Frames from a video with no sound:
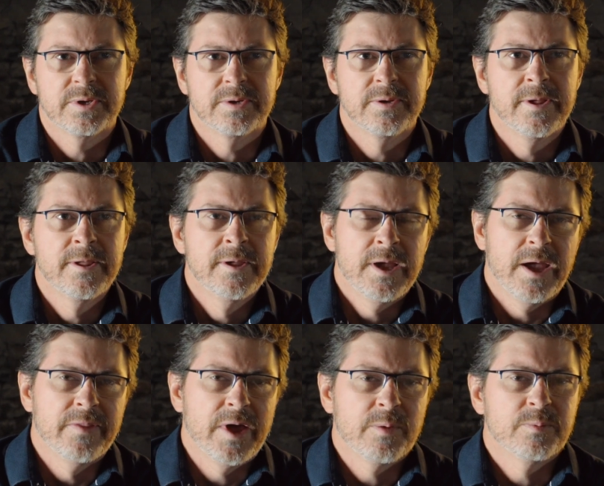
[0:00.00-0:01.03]

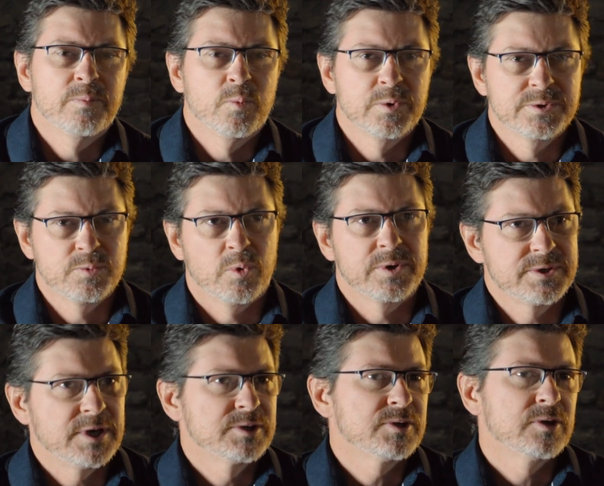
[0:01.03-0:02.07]
and that was what
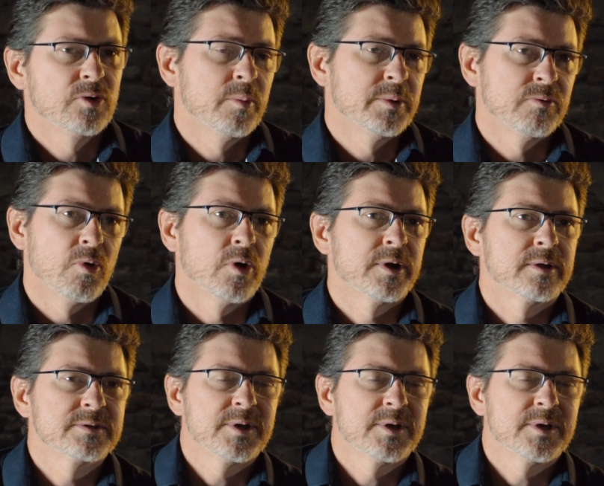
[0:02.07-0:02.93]
essentially got me writing.